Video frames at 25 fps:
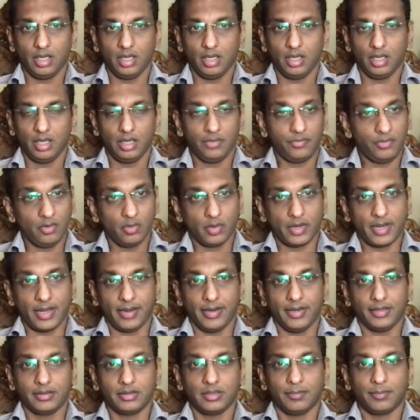If you look at
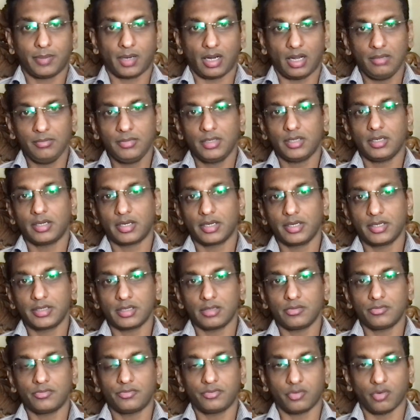it, the primary reason
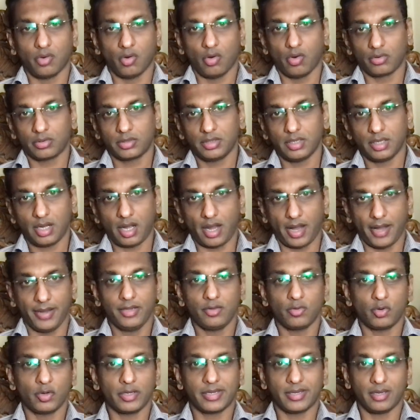for the high
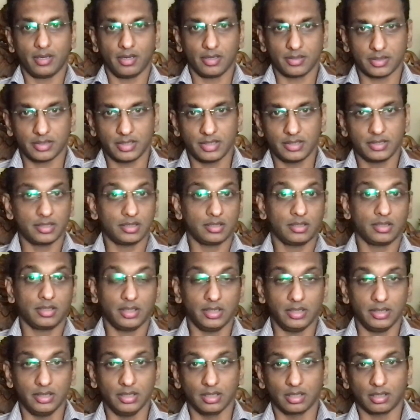uric acid is
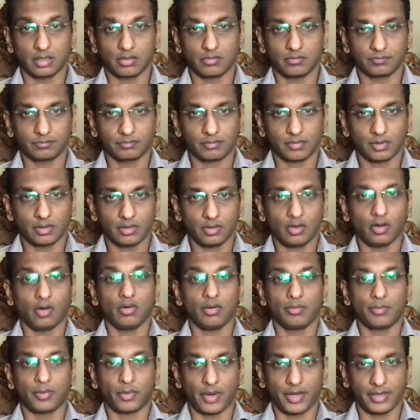either
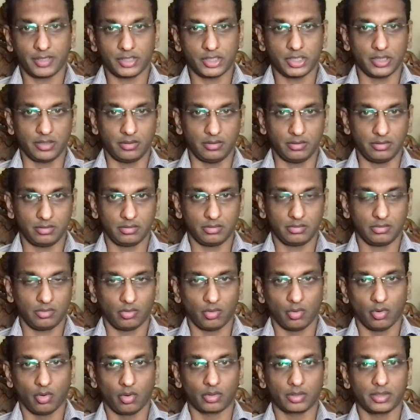overproduction
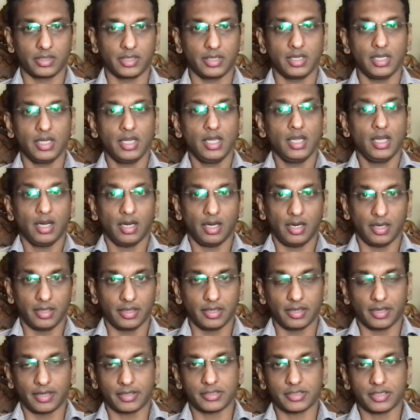or the under
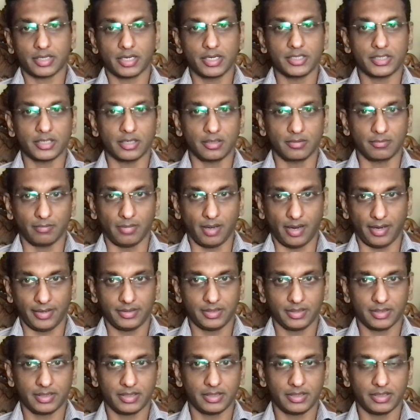excretion by the
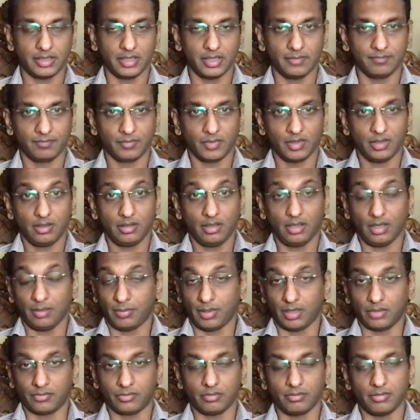kidney,
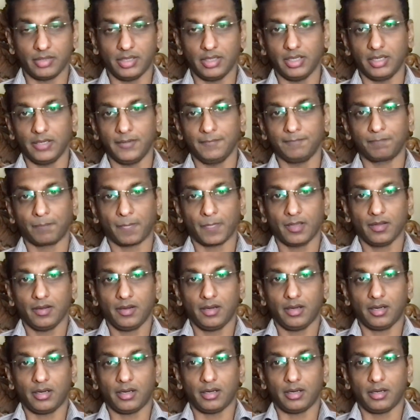apart from any
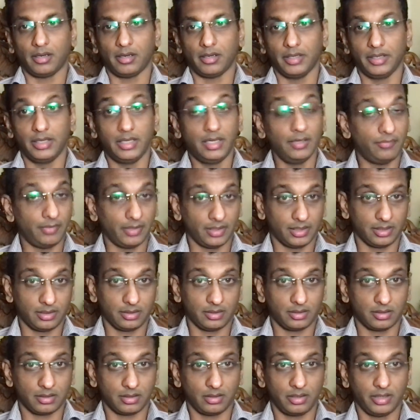
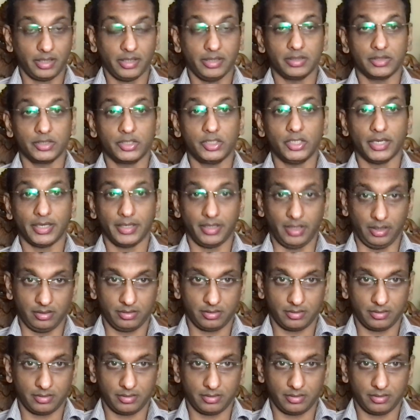defect in genetic.